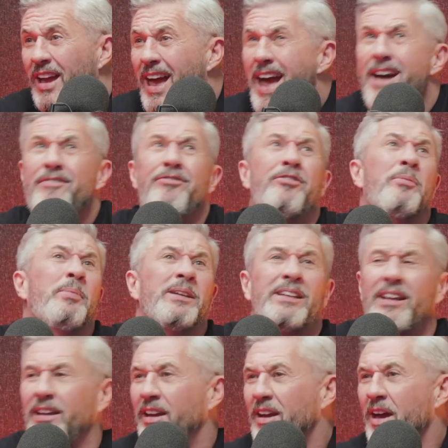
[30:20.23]

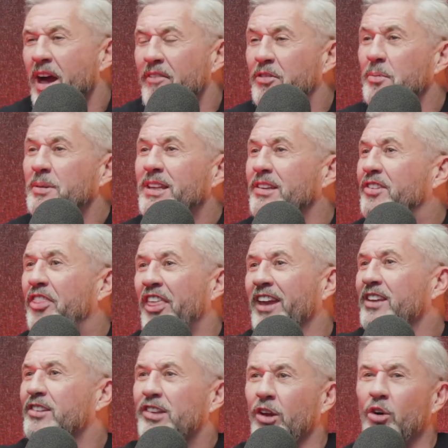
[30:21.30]
Everybody
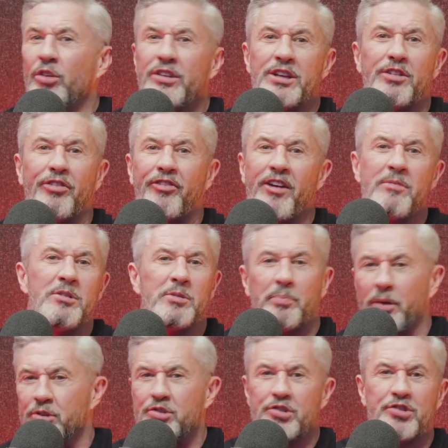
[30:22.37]
thinks like all these famous
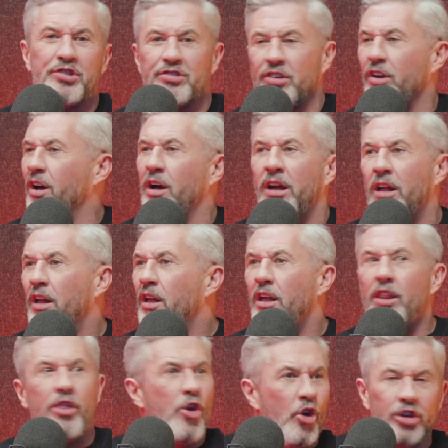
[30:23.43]
producers and all.
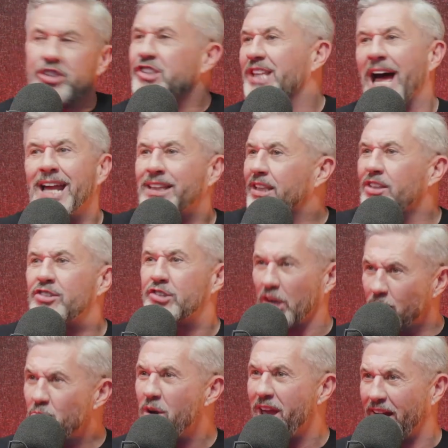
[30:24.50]
They all started
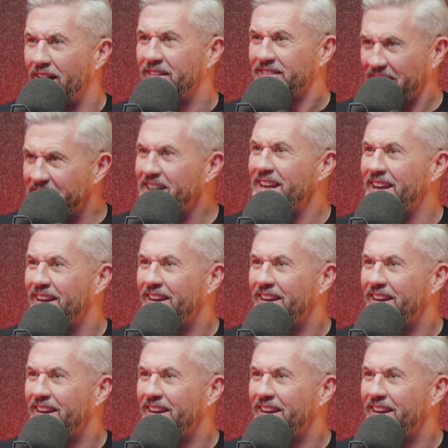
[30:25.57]
somewhere, didn't they?